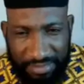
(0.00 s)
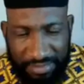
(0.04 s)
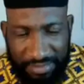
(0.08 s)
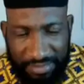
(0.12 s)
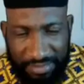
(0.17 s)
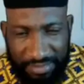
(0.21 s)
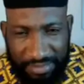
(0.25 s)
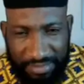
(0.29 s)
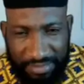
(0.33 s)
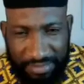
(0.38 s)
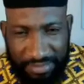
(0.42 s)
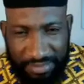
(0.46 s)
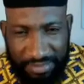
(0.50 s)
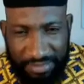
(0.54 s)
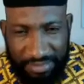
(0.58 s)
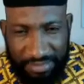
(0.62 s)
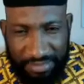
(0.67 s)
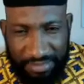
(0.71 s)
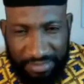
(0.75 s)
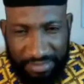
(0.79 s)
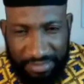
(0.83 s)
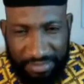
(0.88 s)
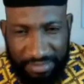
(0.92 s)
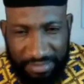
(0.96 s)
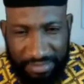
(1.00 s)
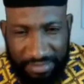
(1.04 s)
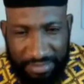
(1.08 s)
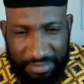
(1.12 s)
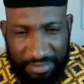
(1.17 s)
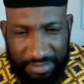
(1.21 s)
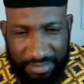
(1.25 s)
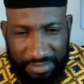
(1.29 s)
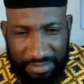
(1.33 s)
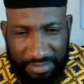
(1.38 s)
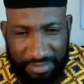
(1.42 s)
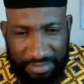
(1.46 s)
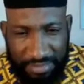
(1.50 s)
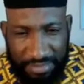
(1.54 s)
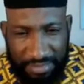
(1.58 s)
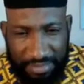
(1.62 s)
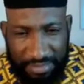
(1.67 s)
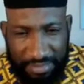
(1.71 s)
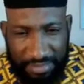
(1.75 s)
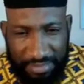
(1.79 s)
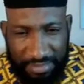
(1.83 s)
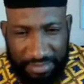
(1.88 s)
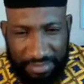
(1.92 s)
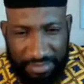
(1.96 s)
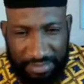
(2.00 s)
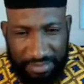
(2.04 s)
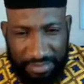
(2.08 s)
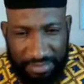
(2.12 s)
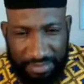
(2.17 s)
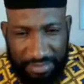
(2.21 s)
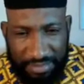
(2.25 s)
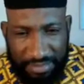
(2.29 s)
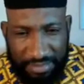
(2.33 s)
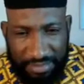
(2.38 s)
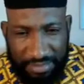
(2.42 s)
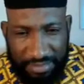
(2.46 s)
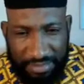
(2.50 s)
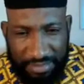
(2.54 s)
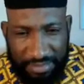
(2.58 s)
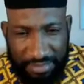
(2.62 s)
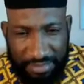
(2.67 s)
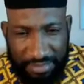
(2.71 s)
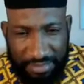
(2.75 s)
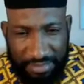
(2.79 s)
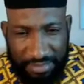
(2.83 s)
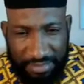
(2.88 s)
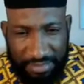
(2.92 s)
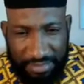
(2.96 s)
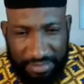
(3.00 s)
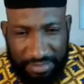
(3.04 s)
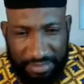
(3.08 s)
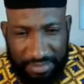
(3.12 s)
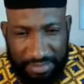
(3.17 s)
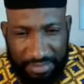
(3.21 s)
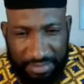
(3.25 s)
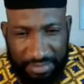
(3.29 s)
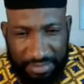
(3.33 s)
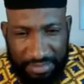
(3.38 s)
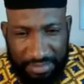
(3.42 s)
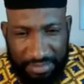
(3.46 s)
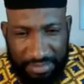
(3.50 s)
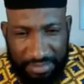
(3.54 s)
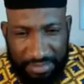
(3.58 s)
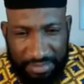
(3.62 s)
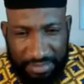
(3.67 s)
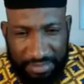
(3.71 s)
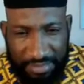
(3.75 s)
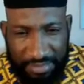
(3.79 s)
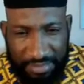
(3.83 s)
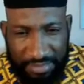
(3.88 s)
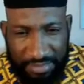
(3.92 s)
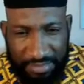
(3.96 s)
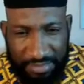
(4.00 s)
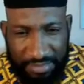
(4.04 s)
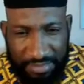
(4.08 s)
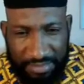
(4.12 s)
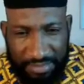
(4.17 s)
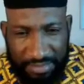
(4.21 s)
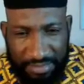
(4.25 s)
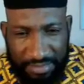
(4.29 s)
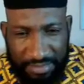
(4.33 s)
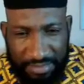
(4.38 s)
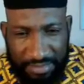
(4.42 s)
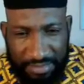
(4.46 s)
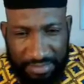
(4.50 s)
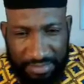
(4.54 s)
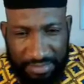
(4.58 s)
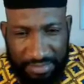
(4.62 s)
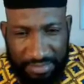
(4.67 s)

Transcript: [no speech]